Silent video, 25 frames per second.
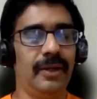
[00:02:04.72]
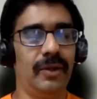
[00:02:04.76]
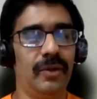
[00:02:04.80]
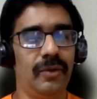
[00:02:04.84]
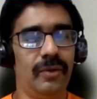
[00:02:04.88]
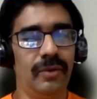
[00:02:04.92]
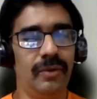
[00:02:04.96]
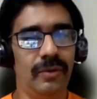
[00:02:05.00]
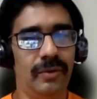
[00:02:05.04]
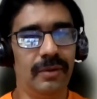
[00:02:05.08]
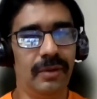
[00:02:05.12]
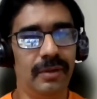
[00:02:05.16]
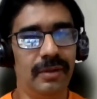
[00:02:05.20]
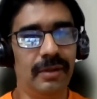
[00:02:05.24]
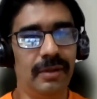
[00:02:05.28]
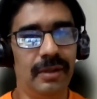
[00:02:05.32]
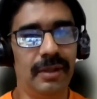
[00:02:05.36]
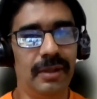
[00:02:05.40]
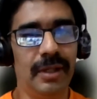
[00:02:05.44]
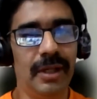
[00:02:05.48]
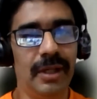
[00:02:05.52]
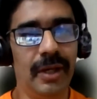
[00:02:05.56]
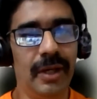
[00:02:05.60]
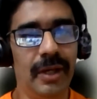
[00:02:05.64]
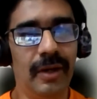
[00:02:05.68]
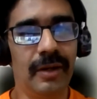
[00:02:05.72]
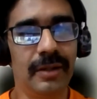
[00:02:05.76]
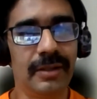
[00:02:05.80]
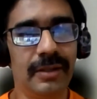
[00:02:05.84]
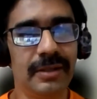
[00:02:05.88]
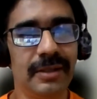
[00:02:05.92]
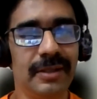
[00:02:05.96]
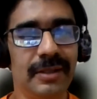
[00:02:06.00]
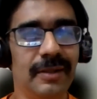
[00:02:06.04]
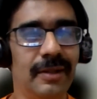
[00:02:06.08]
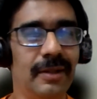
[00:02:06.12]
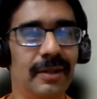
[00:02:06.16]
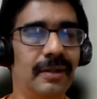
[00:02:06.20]
you a lot
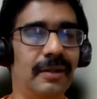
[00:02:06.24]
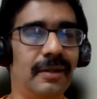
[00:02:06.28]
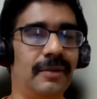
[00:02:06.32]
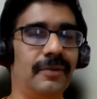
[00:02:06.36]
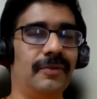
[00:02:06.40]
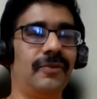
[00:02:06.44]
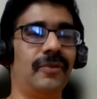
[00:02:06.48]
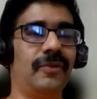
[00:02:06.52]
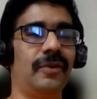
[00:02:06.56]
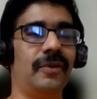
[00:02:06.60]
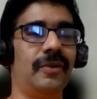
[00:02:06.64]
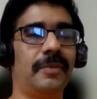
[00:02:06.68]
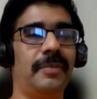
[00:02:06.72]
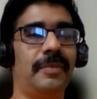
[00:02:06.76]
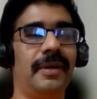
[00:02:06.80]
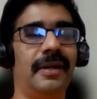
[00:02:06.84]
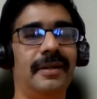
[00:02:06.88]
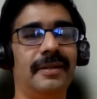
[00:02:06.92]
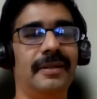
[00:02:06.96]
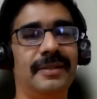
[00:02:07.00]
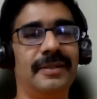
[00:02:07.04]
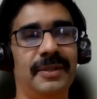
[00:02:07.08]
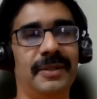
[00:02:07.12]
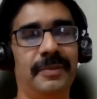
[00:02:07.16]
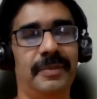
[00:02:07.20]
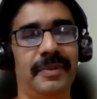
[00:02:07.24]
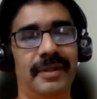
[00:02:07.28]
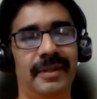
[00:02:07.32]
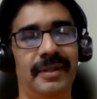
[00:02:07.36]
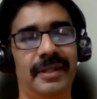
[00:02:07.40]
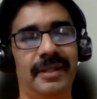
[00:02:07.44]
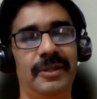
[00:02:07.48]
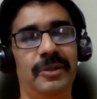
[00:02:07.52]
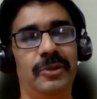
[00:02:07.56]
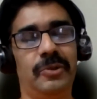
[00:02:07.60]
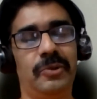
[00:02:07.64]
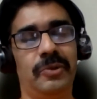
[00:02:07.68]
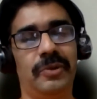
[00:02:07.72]
for participating
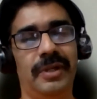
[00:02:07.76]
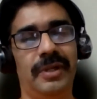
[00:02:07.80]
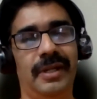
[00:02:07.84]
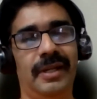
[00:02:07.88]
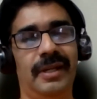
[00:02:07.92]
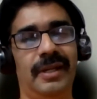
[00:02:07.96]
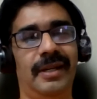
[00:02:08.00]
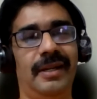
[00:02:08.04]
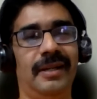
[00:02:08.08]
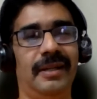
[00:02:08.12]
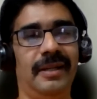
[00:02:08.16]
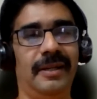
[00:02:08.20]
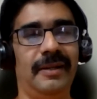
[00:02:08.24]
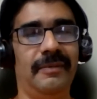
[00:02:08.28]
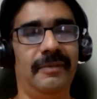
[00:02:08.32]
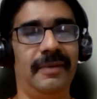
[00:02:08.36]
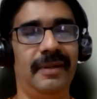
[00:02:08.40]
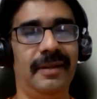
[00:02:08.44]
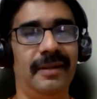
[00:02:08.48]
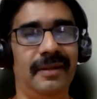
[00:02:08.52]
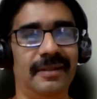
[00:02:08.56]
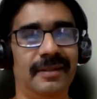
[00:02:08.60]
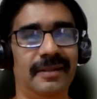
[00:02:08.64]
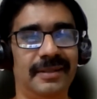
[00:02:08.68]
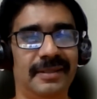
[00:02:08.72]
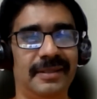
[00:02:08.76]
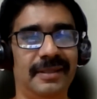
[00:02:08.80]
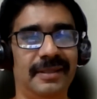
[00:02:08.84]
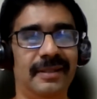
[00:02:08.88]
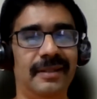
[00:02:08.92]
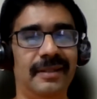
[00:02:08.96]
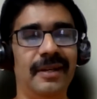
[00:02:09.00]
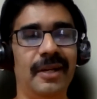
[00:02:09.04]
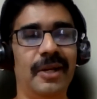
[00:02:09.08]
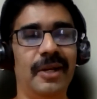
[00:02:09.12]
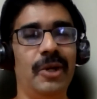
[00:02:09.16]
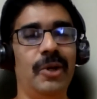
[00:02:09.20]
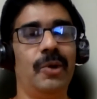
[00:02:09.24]
today and giving us the
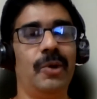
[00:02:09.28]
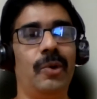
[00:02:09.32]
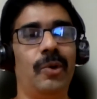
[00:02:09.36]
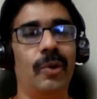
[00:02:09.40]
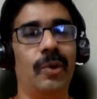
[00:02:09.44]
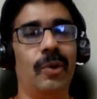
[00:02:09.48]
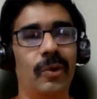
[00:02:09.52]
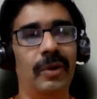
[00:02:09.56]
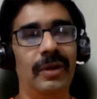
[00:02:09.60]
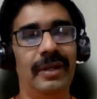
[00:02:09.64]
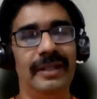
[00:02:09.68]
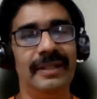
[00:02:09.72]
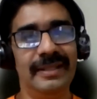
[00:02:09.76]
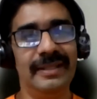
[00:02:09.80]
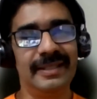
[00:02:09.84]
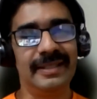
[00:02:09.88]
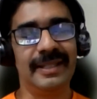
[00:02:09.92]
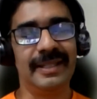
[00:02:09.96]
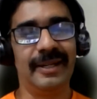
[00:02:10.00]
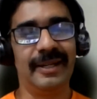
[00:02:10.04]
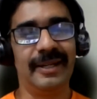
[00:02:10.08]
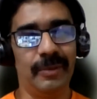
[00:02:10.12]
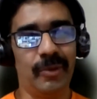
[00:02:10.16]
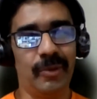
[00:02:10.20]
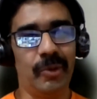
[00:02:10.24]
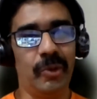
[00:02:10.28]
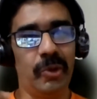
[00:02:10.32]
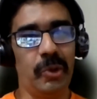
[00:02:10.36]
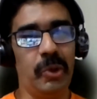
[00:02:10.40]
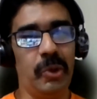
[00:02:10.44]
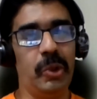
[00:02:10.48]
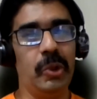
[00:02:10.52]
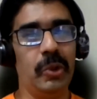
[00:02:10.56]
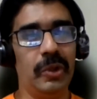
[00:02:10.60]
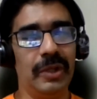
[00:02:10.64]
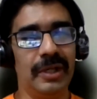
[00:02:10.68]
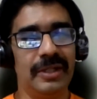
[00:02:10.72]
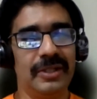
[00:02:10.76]
whole insight about
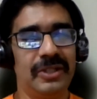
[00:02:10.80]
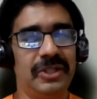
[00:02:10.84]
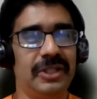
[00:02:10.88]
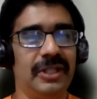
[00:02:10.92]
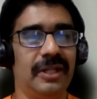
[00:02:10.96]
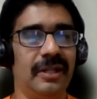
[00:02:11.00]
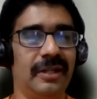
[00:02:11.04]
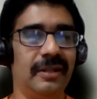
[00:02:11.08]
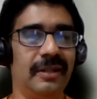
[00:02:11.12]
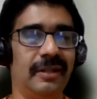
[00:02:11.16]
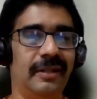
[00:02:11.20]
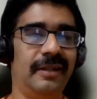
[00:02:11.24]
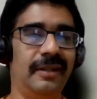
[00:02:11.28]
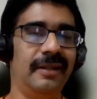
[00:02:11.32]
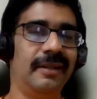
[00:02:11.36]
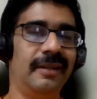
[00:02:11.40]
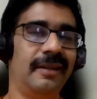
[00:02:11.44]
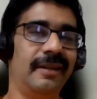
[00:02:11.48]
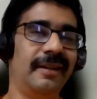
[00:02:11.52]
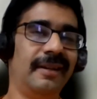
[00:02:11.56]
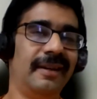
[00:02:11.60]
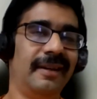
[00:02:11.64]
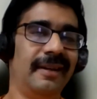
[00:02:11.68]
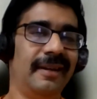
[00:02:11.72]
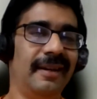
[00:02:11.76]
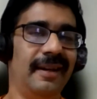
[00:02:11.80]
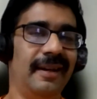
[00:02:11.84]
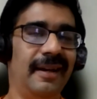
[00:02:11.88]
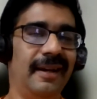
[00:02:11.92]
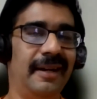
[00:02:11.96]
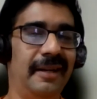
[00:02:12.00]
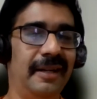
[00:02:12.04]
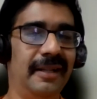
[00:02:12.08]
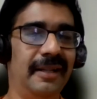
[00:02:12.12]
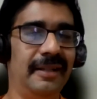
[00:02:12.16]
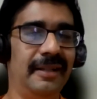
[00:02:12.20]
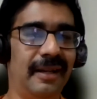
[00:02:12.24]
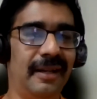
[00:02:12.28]
your journey and
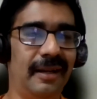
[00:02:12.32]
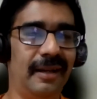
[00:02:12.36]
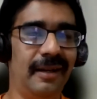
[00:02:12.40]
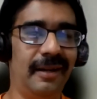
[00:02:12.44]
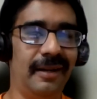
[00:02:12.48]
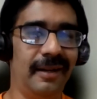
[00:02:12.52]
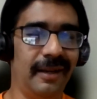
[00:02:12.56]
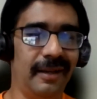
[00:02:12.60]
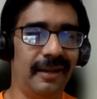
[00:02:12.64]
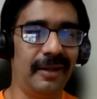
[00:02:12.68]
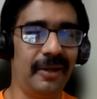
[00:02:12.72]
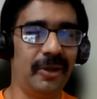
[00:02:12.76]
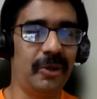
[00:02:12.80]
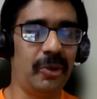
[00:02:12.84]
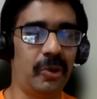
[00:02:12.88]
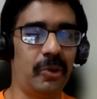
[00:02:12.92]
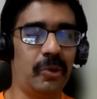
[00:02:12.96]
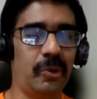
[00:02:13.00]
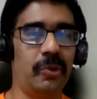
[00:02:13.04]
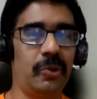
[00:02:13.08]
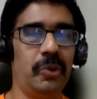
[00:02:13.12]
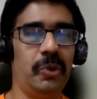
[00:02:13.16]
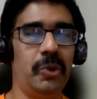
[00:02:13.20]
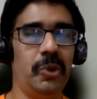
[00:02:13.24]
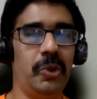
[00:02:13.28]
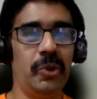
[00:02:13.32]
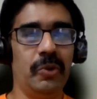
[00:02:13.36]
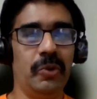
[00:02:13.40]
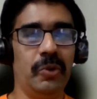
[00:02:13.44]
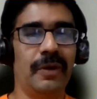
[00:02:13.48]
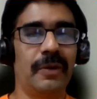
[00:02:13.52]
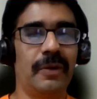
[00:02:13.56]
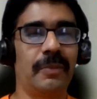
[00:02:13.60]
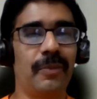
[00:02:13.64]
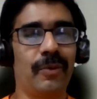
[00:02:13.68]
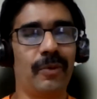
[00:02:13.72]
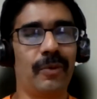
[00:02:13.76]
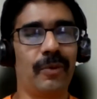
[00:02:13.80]
then relating it to your
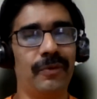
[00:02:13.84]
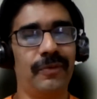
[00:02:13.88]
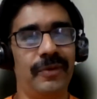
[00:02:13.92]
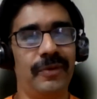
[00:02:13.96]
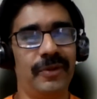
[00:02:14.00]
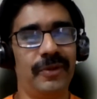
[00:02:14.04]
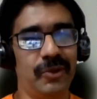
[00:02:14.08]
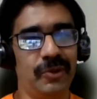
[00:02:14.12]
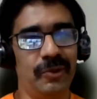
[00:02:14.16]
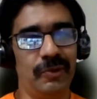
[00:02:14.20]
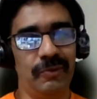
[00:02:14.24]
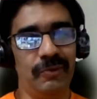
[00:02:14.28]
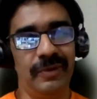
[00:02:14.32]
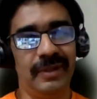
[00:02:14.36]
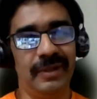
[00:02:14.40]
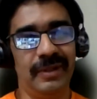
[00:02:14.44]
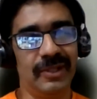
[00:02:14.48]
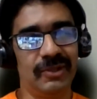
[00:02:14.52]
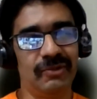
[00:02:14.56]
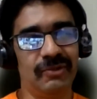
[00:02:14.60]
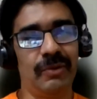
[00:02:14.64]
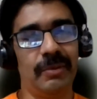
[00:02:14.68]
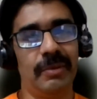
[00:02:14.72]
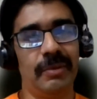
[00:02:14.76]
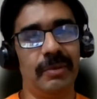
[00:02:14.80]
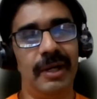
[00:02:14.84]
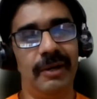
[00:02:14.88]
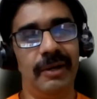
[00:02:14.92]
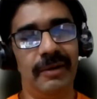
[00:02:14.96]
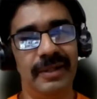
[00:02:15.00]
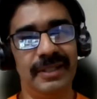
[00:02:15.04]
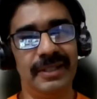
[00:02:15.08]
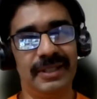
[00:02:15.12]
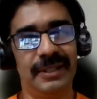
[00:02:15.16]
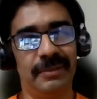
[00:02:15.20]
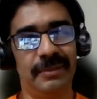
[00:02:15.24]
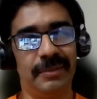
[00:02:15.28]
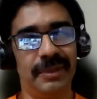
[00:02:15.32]
profession with the Swabhava and
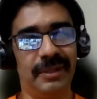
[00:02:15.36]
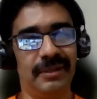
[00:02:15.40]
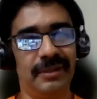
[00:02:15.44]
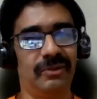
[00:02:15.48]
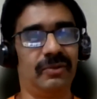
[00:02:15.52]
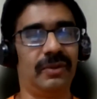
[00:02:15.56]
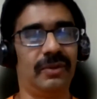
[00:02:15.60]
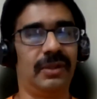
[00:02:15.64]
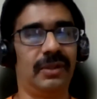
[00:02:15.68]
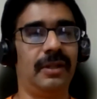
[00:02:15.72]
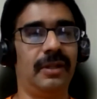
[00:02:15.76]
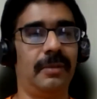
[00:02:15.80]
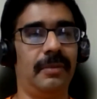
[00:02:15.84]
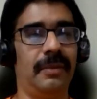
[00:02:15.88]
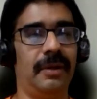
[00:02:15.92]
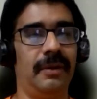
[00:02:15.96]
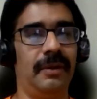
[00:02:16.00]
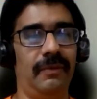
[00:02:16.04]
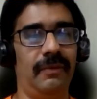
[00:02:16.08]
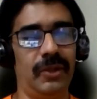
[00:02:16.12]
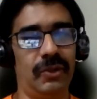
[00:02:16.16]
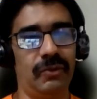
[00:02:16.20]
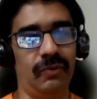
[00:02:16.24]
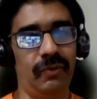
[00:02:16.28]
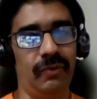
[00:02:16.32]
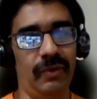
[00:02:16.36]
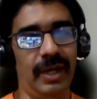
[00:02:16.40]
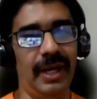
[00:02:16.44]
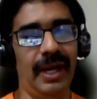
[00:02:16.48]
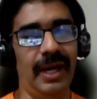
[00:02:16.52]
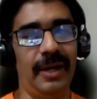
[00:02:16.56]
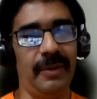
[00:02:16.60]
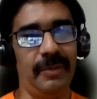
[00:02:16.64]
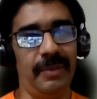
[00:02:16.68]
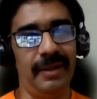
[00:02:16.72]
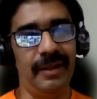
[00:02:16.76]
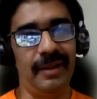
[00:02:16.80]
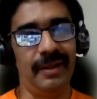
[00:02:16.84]
Swadharma, which we had
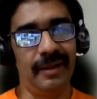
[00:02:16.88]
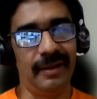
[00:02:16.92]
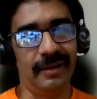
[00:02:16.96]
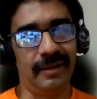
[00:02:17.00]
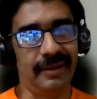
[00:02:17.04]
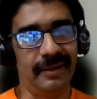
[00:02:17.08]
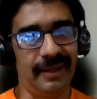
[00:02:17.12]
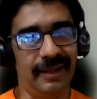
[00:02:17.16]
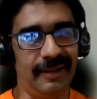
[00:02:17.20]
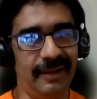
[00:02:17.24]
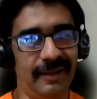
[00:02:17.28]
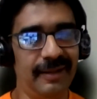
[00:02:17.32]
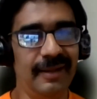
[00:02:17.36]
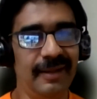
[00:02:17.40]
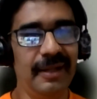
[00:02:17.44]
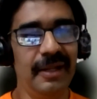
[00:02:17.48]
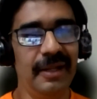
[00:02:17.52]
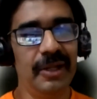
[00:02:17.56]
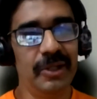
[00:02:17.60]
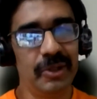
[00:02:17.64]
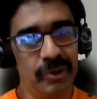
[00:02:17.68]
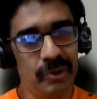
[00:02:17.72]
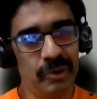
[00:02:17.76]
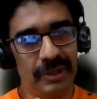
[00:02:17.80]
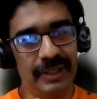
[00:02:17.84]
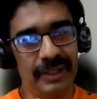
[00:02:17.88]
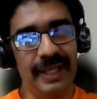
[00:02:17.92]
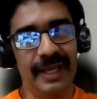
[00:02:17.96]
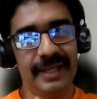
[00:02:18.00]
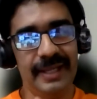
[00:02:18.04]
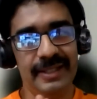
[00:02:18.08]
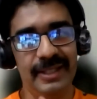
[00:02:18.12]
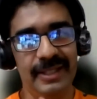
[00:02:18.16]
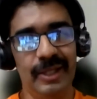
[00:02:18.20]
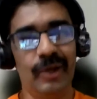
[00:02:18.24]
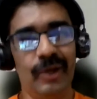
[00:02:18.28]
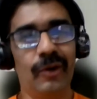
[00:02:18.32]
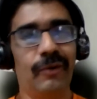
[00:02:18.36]
been learning. So thanks a
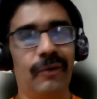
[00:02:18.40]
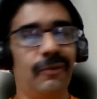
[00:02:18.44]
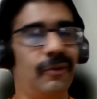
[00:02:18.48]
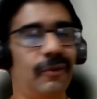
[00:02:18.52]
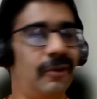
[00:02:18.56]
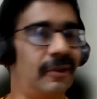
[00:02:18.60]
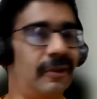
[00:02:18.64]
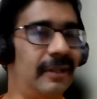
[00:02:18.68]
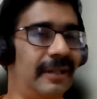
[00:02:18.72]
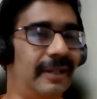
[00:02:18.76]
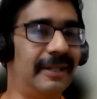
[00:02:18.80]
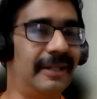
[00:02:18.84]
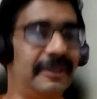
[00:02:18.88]
lot for that.